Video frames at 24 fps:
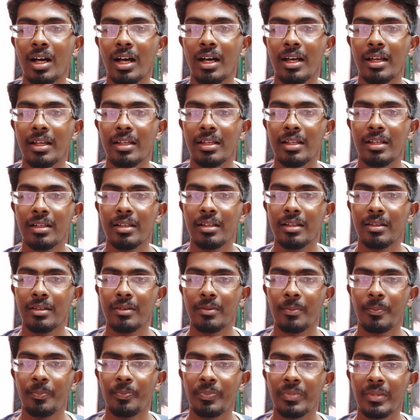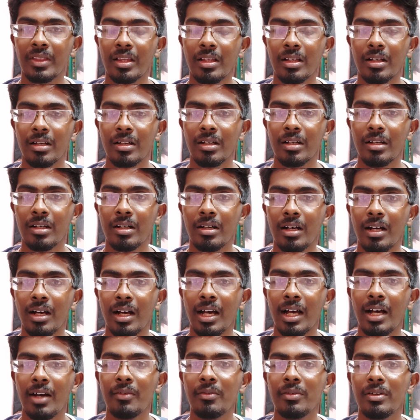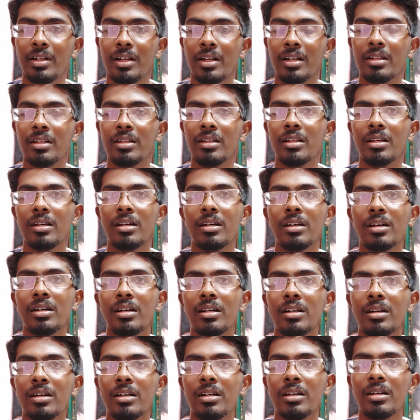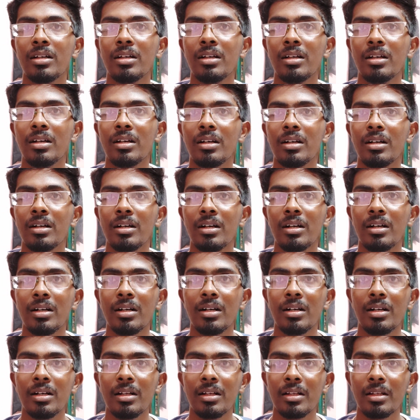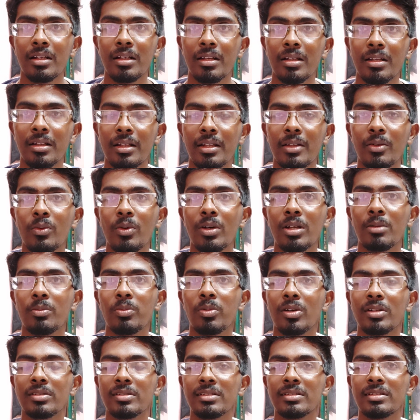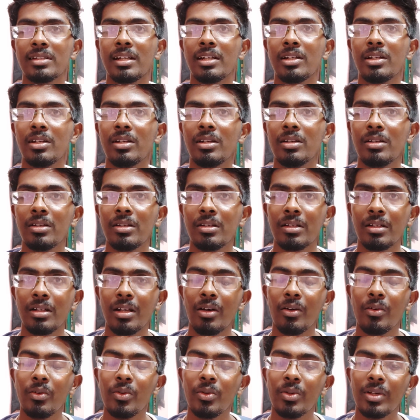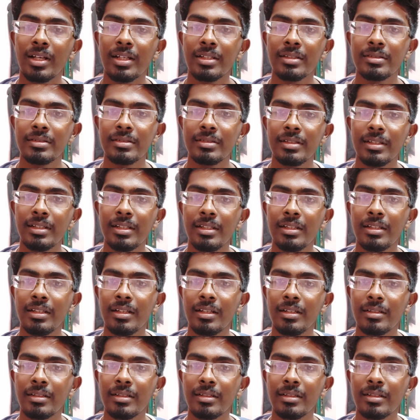I have done the rework process, and now you can see the